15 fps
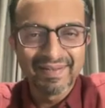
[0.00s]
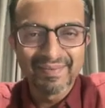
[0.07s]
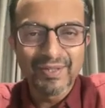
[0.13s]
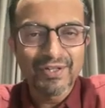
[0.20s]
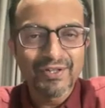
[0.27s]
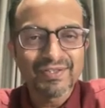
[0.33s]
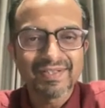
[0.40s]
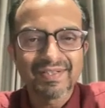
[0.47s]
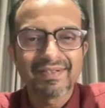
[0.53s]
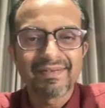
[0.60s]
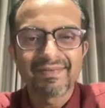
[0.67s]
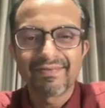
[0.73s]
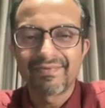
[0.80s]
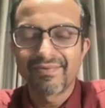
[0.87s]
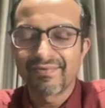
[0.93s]
because
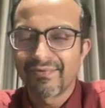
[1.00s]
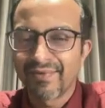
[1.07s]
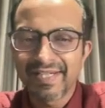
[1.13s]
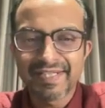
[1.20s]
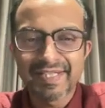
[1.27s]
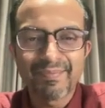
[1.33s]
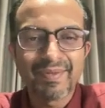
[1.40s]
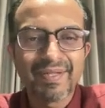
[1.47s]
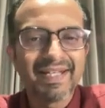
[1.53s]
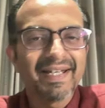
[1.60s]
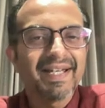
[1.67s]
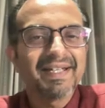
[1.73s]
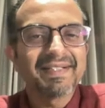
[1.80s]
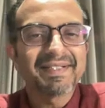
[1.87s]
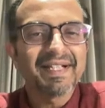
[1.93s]
very simple,
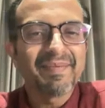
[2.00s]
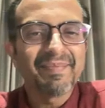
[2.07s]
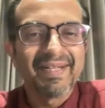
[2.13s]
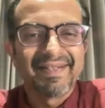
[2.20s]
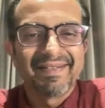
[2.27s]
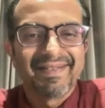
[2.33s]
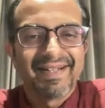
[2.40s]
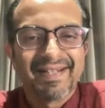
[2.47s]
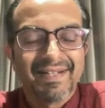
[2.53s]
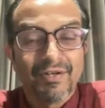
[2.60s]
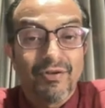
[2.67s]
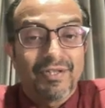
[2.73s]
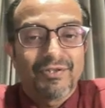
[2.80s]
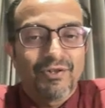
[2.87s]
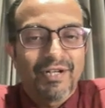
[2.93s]
AI is coming, right,
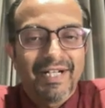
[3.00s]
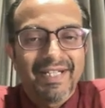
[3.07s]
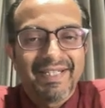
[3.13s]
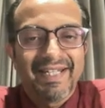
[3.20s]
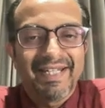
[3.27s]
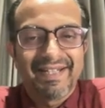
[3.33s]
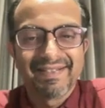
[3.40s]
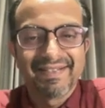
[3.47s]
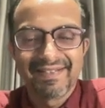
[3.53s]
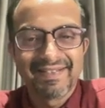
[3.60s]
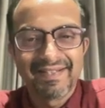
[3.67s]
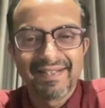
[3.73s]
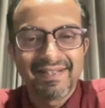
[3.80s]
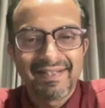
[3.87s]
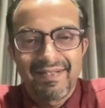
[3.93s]
or it's already there,
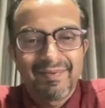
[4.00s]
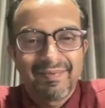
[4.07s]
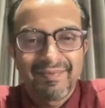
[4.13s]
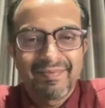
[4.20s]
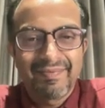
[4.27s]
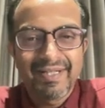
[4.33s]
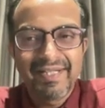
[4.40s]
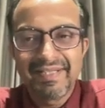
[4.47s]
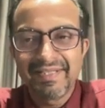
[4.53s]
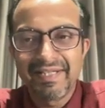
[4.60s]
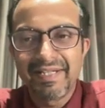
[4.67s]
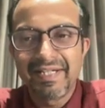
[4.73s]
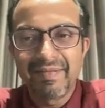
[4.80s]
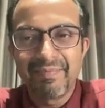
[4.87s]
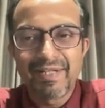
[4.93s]
and it'll very
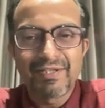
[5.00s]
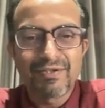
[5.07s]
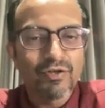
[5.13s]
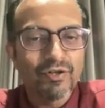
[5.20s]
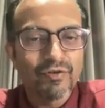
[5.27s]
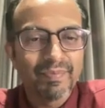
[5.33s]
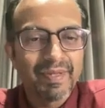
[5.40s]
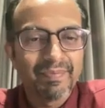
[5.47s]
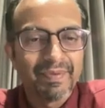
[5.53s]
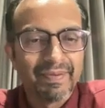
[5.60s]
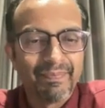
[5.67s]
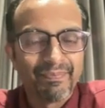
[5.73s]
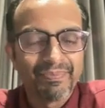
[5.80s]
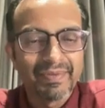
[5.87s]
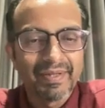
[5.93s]
easily replace a lot of
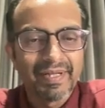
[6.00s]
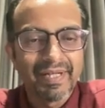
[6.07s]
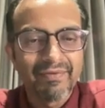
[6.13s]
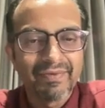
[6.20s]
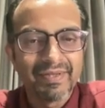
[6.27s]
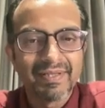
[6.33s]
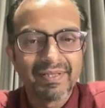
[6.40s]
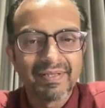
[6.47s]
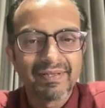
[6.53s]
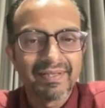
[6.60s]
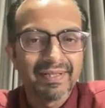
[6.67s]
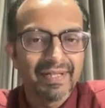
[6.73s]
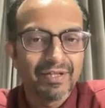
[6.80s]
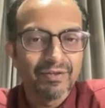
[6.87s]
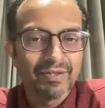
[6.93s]
people, right, with
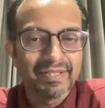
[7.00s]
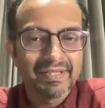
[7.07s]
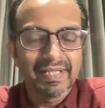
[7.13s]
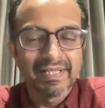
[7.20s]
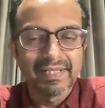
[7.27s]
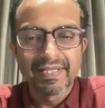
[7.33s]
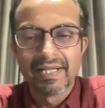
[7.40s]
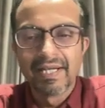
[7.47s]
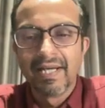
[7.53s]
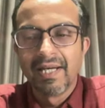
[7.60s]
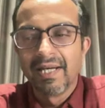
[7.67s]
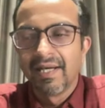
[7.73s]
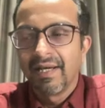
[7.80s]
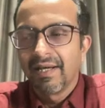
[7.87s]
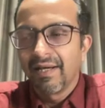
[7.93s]
the regular skills.
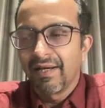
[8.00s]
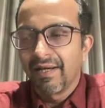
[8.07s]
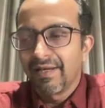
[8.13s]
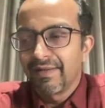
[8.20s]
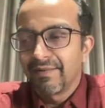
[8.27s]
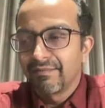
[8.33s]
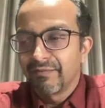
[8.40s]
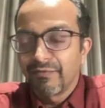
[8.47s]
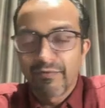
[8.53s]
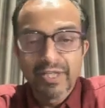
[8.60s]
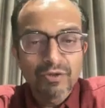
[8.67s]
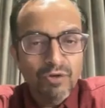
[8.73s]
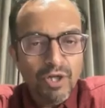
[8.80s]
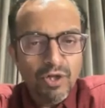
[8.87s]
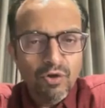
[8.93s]

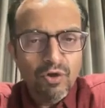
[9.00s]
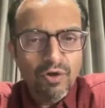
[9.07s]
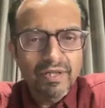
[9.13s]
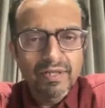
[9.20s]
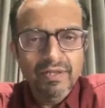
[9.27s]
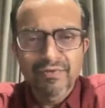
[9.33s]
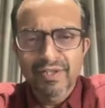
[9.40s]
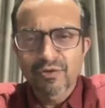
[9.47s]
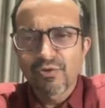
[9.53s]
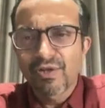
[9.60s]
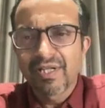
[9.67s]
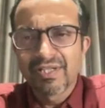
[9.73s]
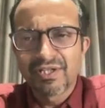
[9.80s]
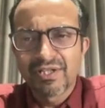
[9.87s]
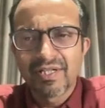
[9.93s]
Whether you're a lawyer, whether
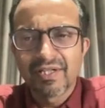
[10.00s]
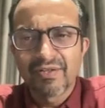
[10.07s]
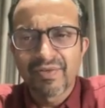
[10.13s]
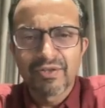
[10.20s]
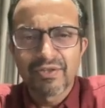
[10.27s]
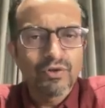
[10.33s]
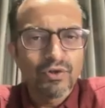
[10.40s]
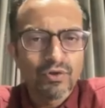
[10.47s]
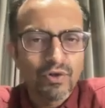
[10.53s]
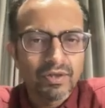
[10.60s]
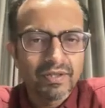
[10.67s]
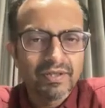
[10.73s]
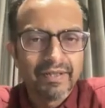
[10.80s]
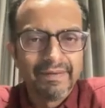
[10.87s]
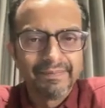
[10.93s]
you're an engineer, whether you're a
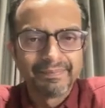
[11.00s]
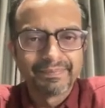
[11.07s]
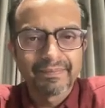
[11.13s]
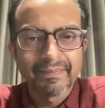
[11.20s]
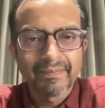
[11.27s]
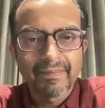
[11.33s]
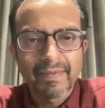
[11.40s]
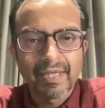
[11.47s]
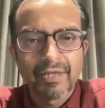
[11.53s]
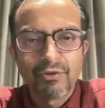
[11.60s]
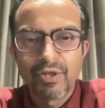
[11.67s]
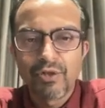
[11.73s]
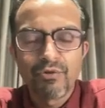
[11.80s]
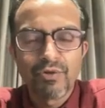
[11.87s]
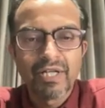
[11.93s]
doctor,
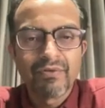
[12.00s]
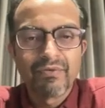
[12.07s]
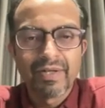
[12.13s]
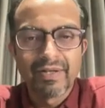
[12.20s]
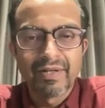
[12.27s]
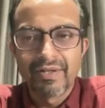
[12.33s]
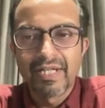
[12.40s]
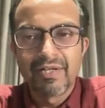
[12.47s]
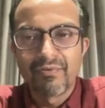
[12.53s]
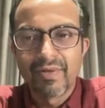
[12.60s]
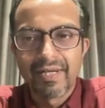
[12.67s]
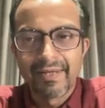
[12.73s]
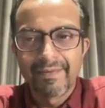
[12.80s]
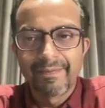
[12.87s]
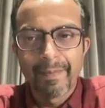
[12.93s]
you need to
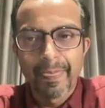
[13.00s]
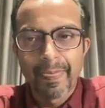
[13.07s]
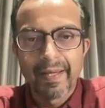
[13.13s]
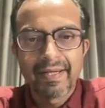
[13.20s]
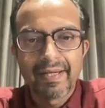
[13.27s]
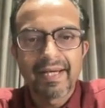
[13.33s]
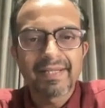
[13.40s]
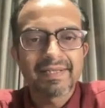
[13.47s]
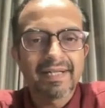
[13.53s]
reinvent, right? I